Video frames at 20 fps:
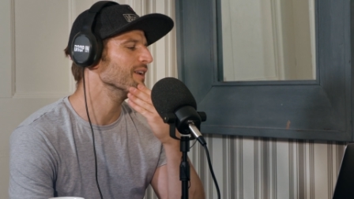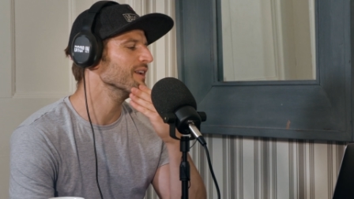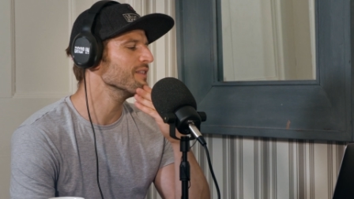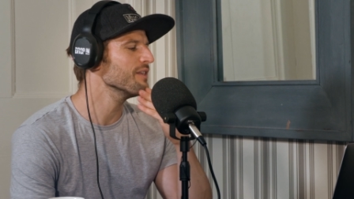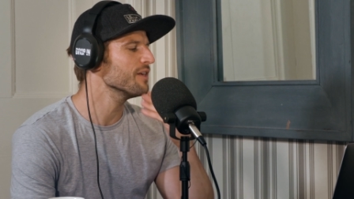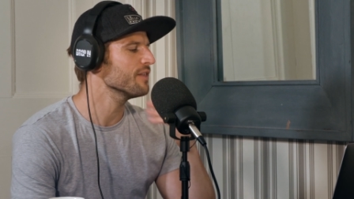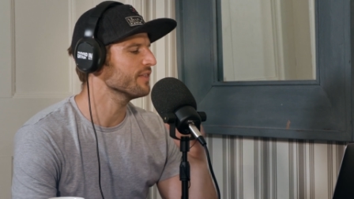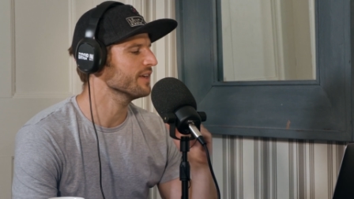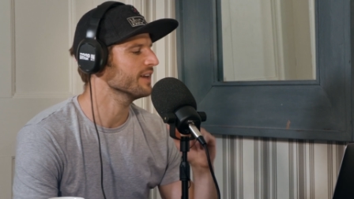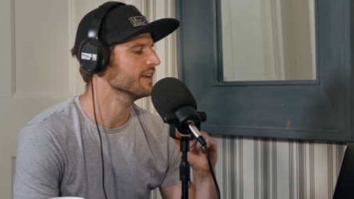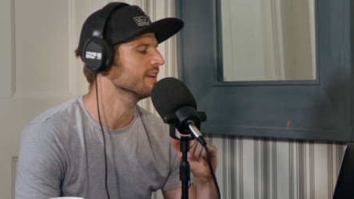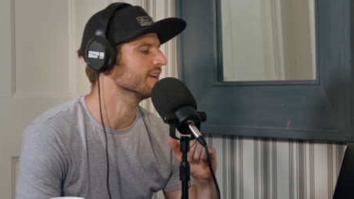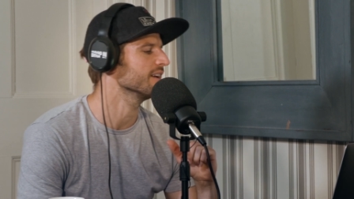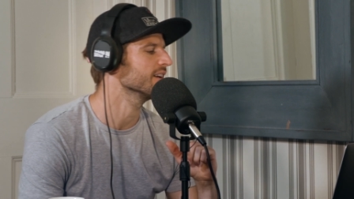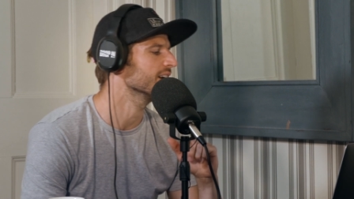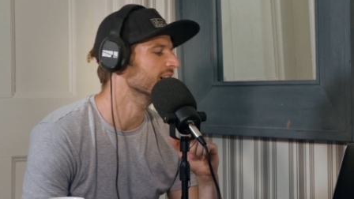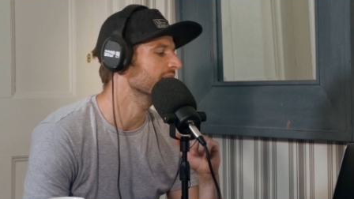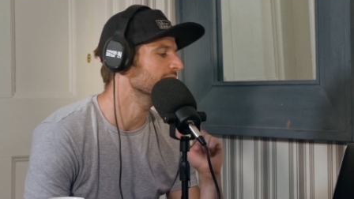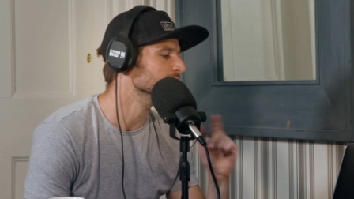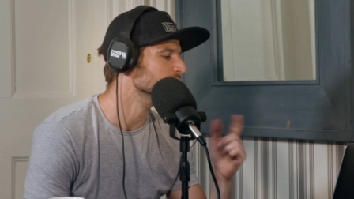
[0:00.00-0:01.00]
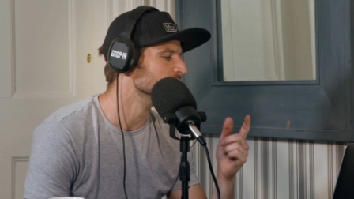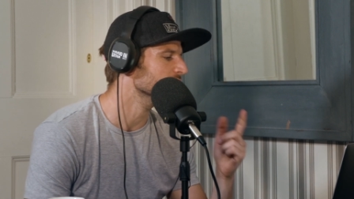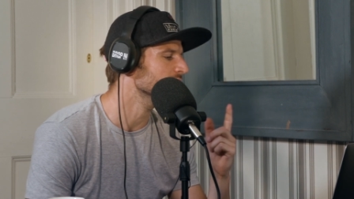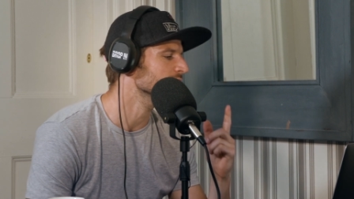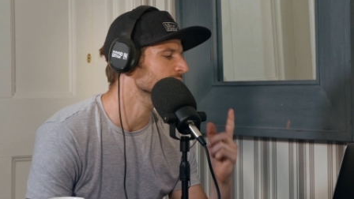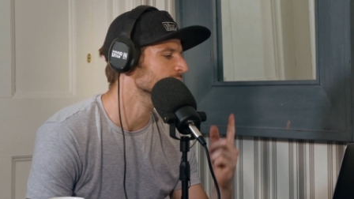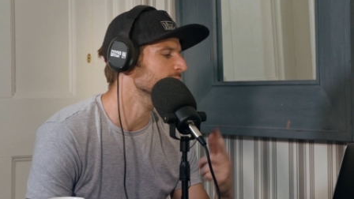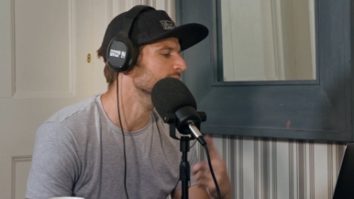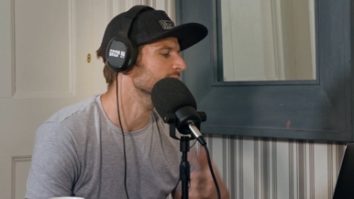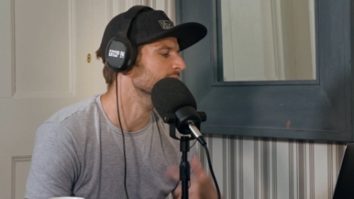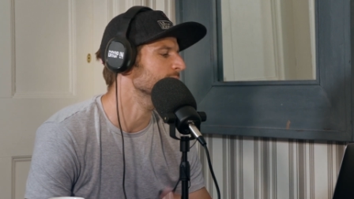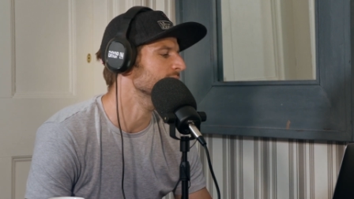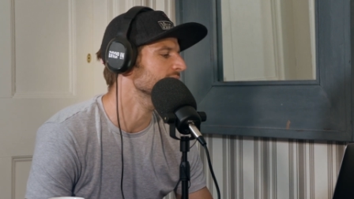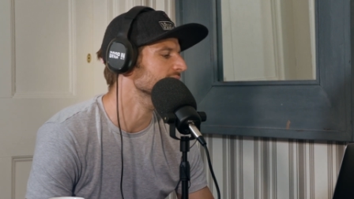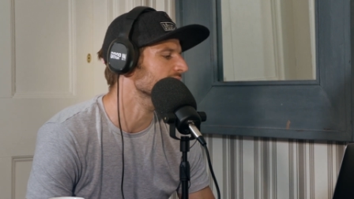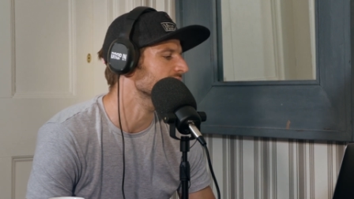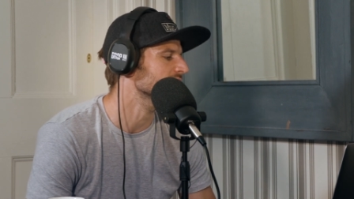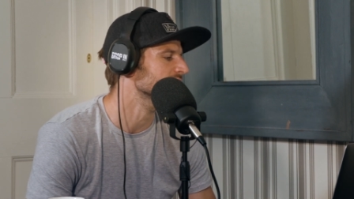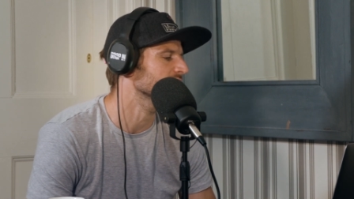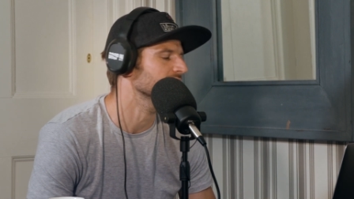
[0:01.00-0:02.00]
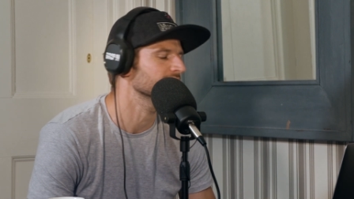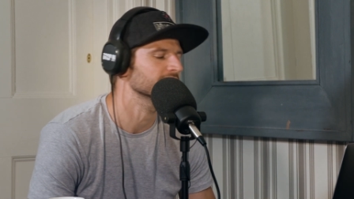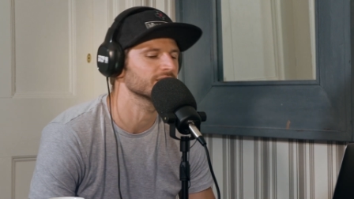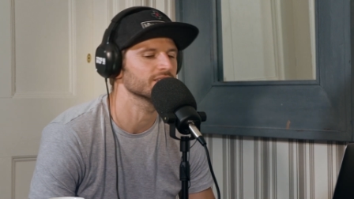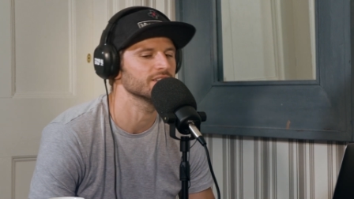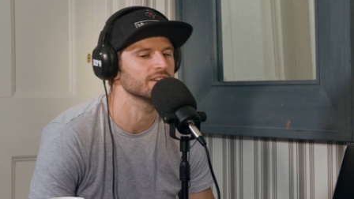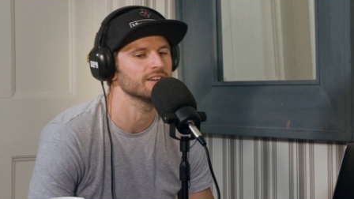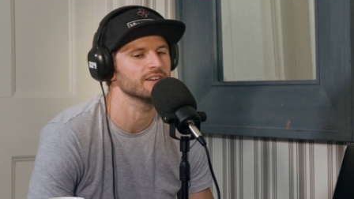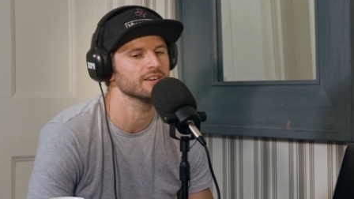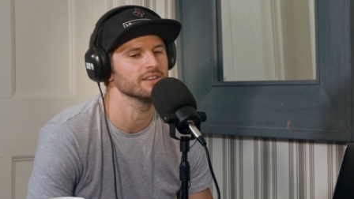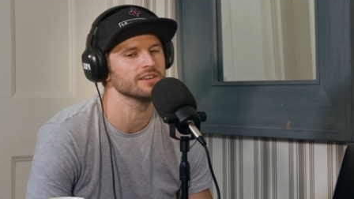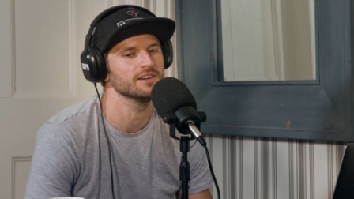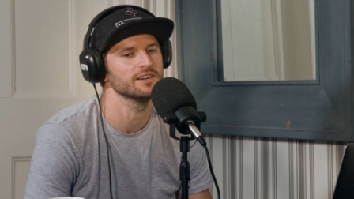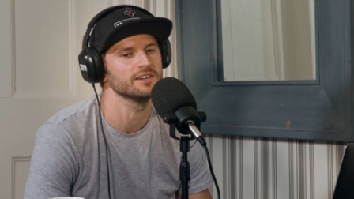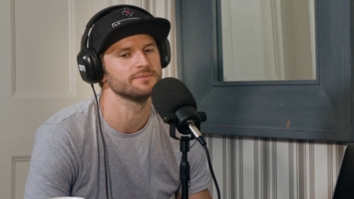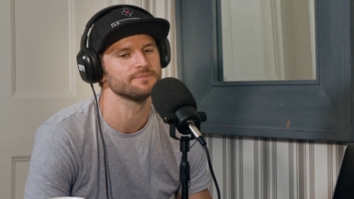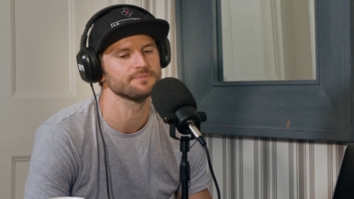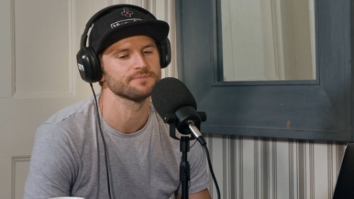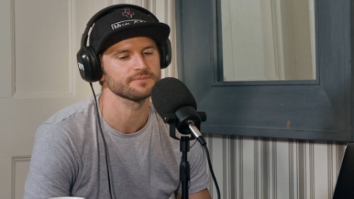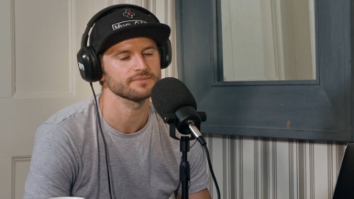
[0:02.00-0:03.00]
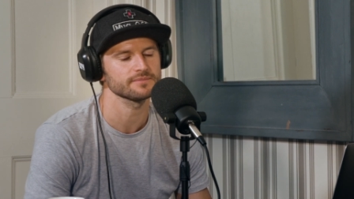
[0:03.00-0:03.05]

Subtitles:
other thing I meant to actually ask you earlier.